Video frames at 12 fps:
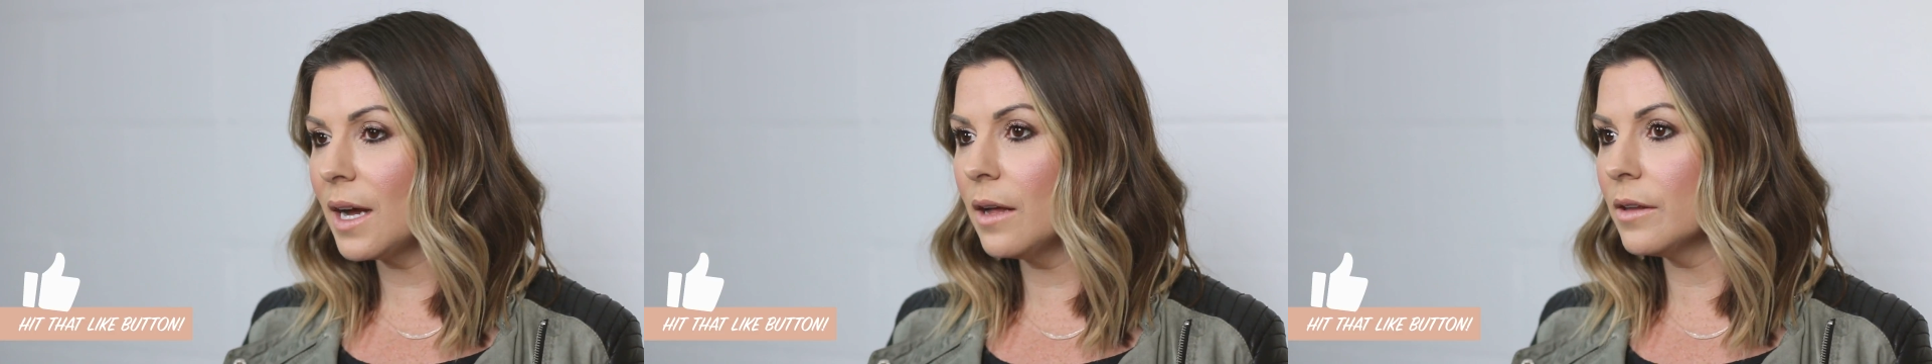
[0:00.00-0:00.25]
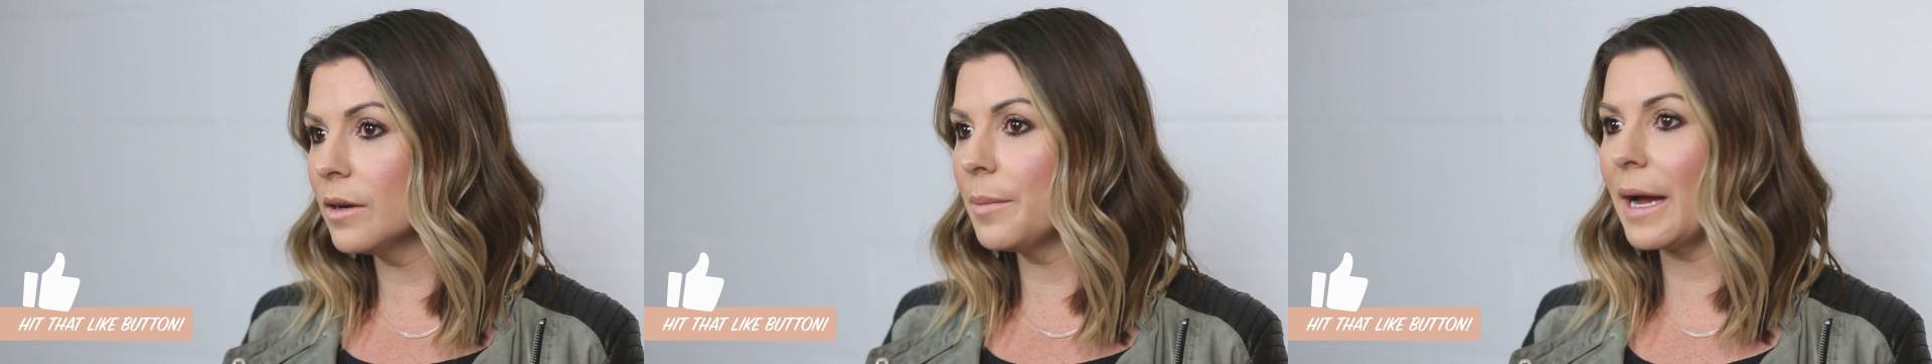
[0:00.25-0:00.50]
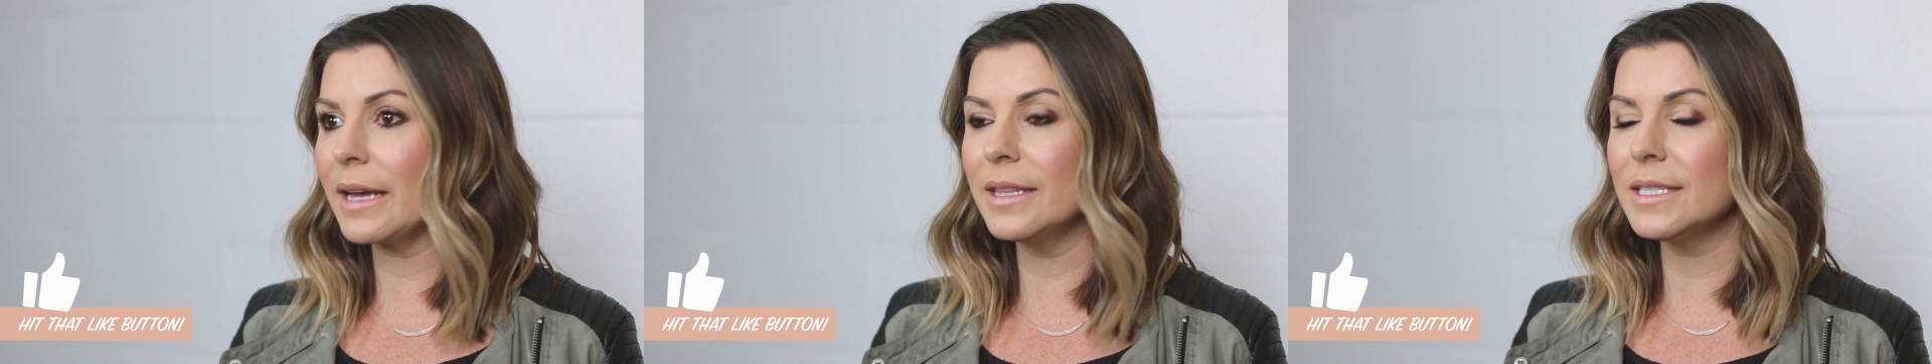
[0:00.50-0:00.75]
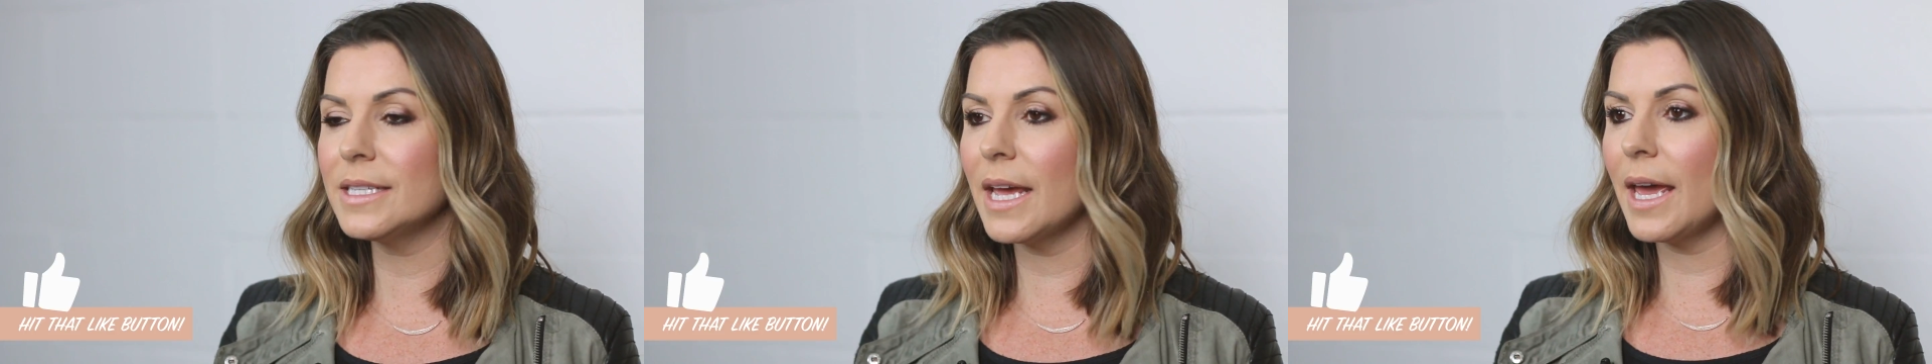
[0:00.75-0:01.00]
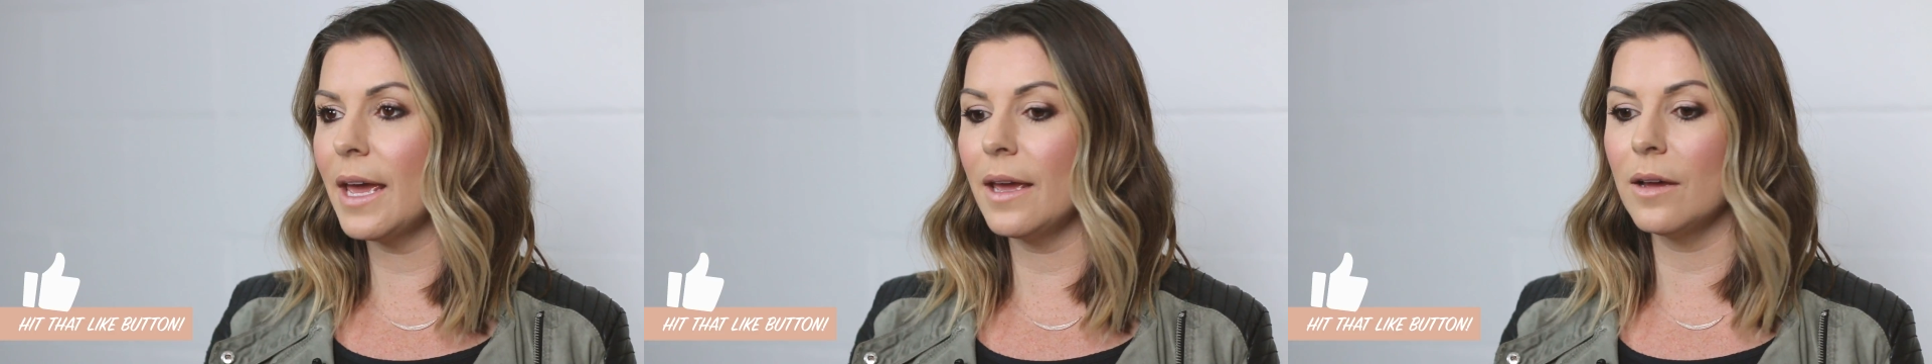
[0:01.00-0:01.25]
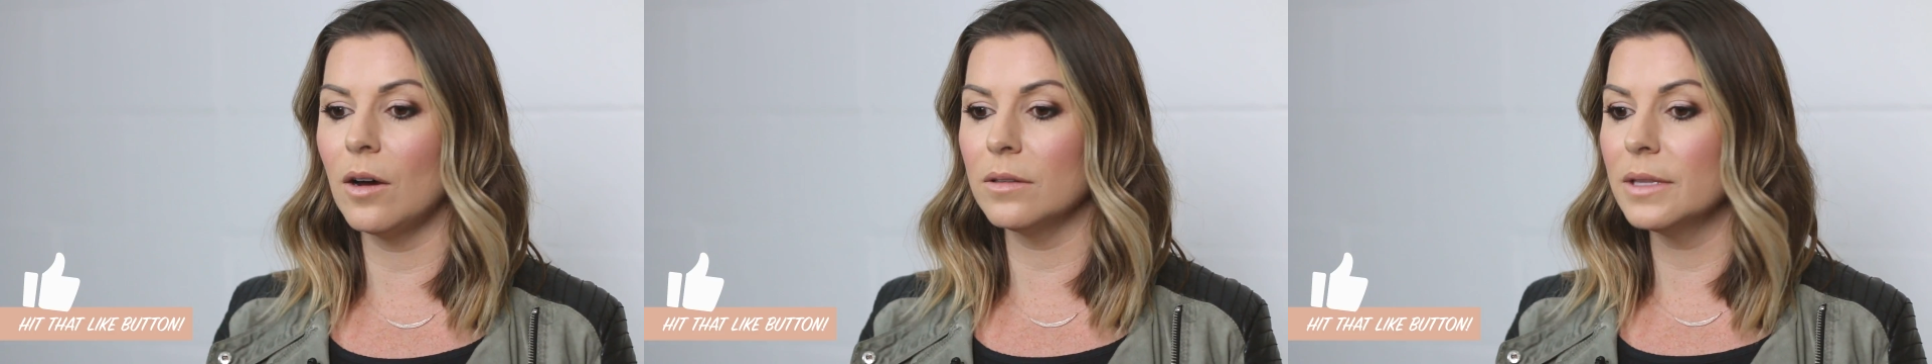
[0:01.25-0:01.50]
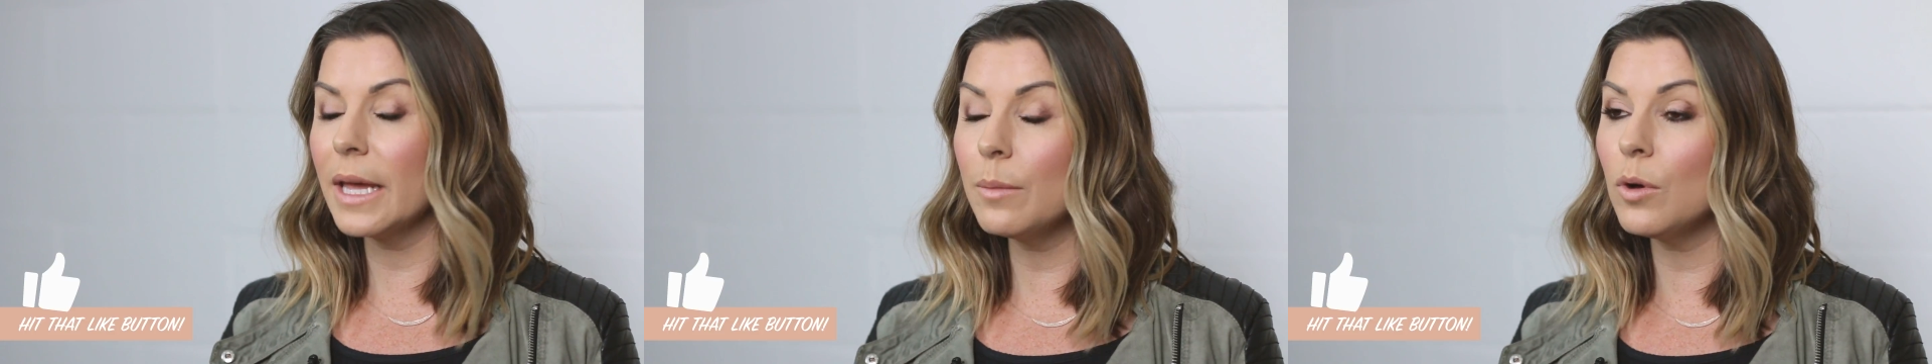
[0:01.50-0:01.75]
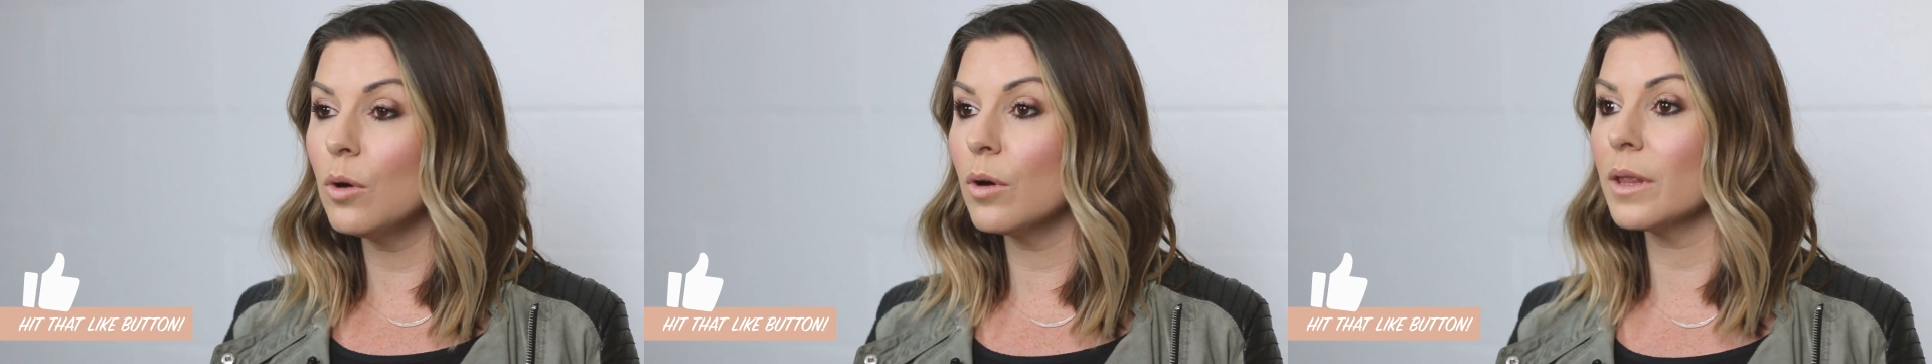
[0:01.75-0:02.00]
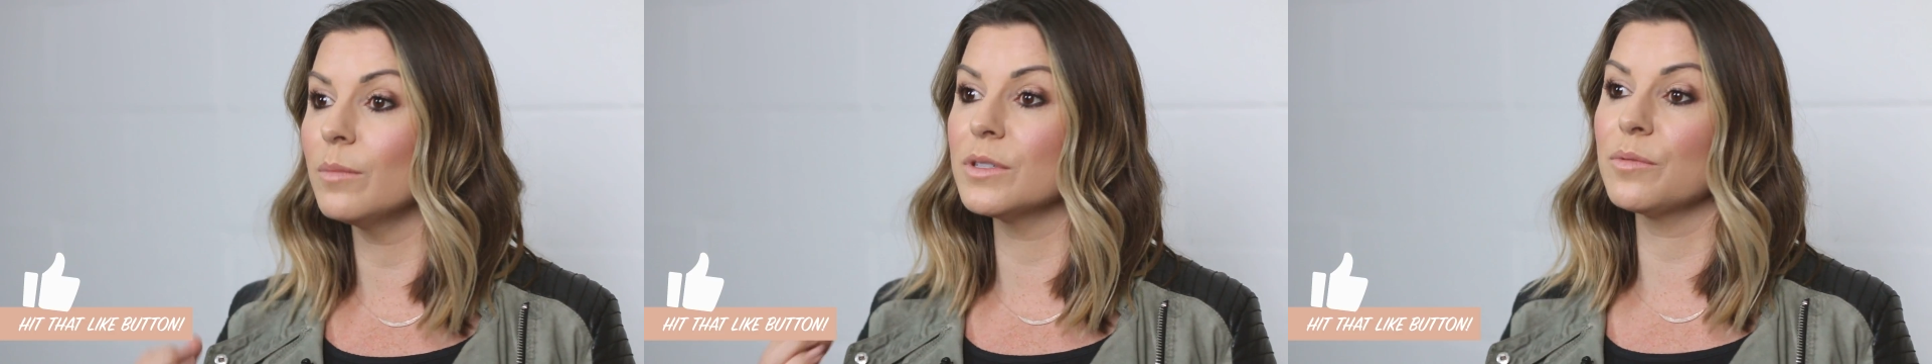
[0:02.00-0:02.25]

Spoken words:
color back in the day called Label Whore that